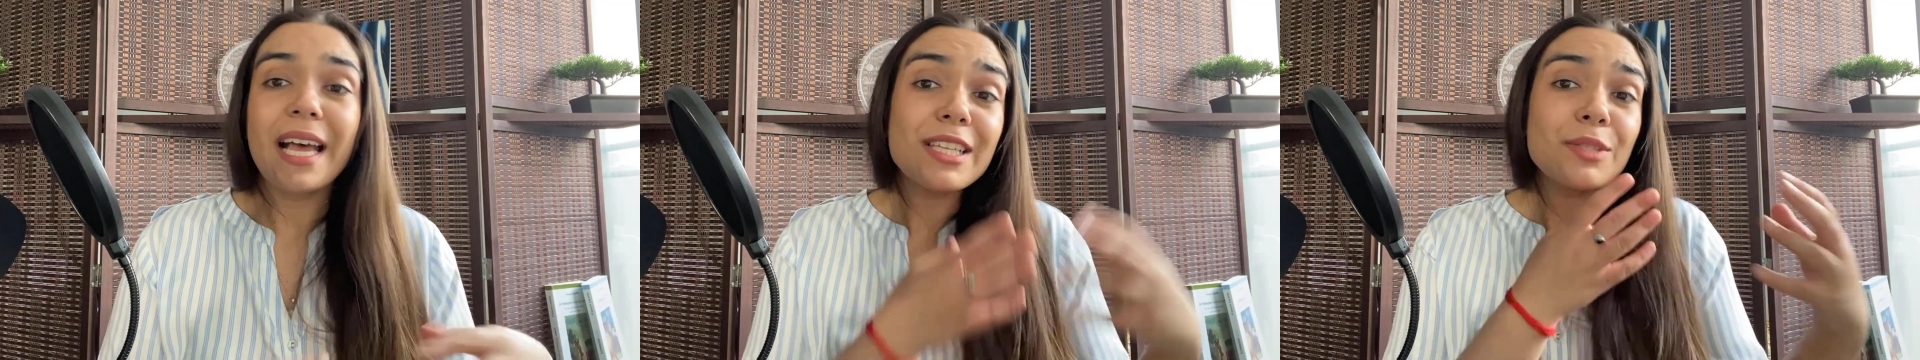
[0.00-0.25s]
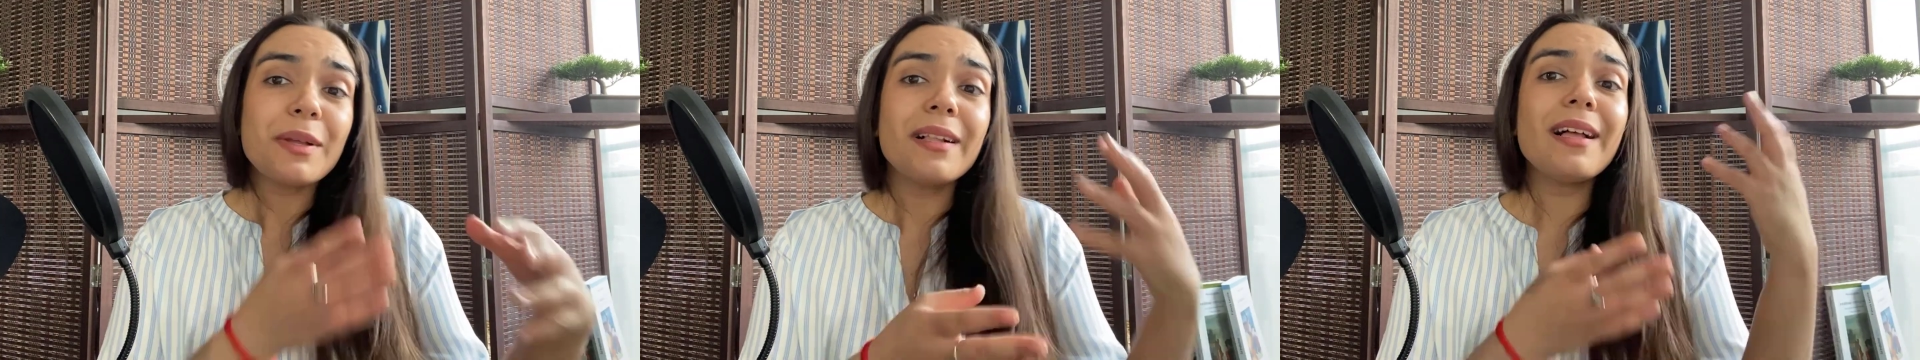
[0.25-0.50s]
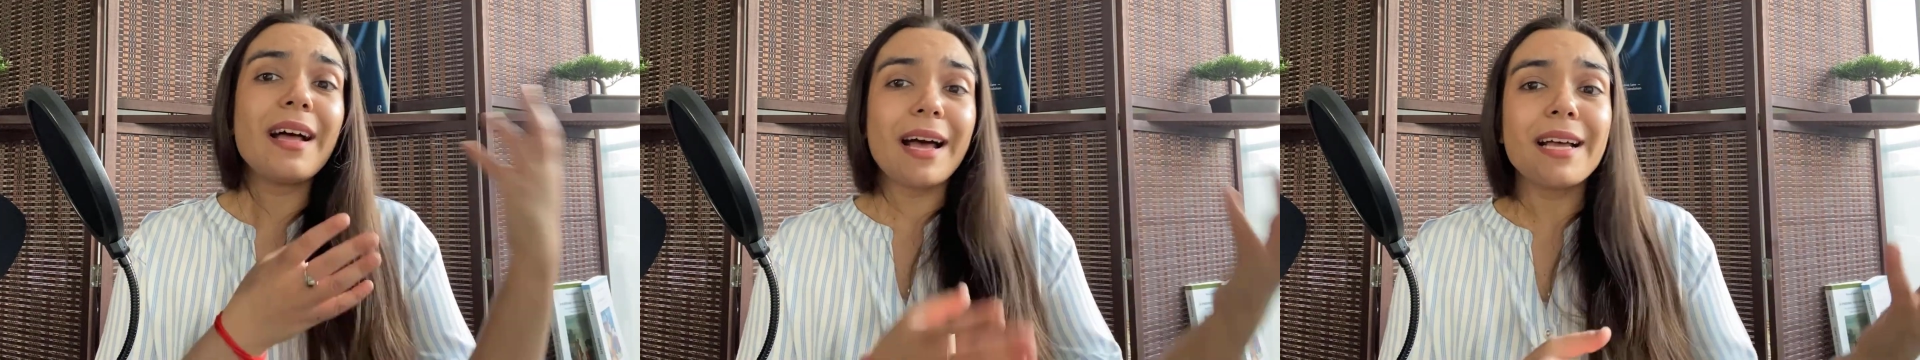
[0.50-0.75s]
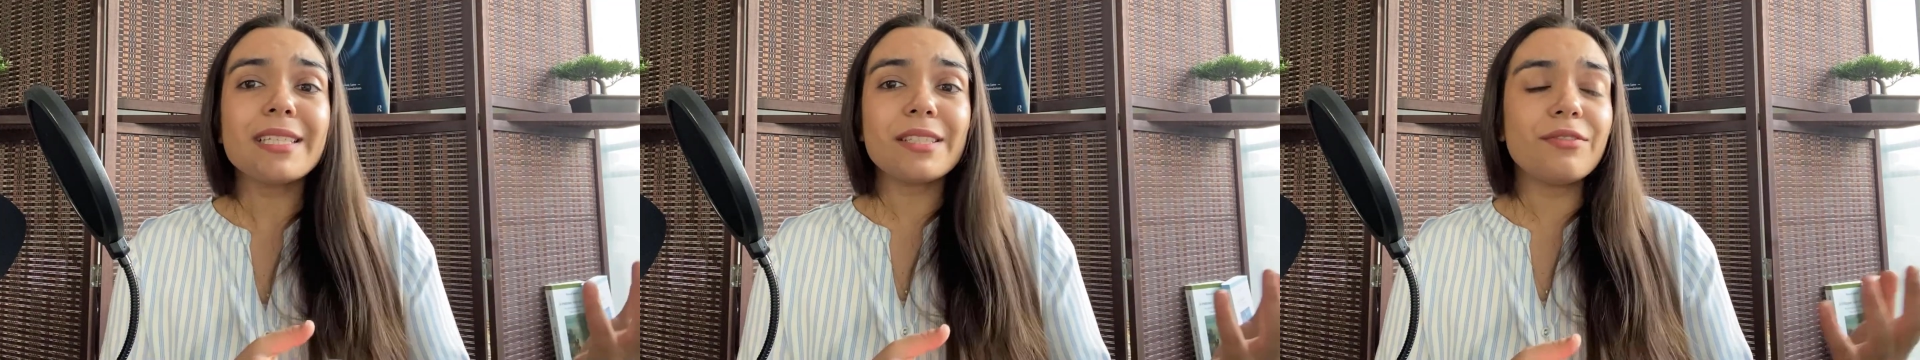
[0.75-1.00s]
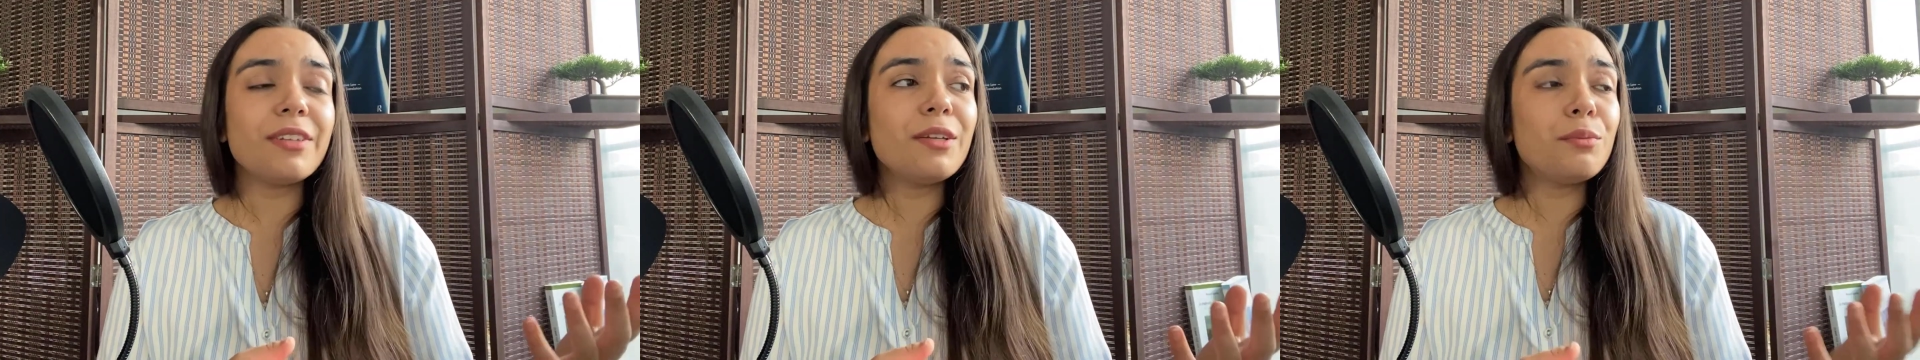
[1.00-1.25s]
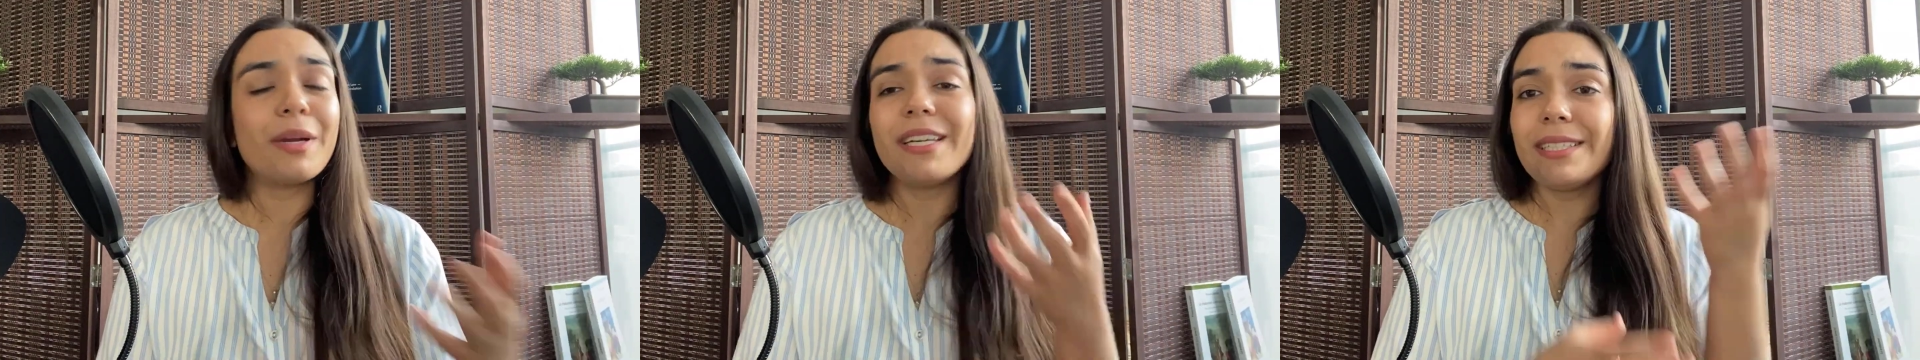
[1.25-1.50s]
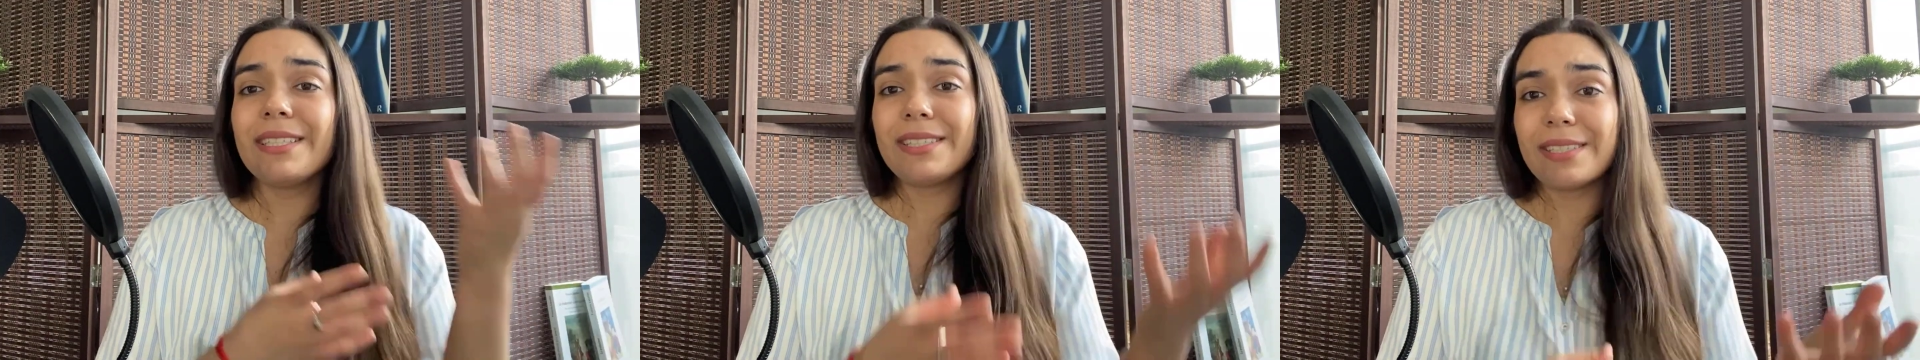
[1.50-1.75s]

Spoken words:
as well as the writing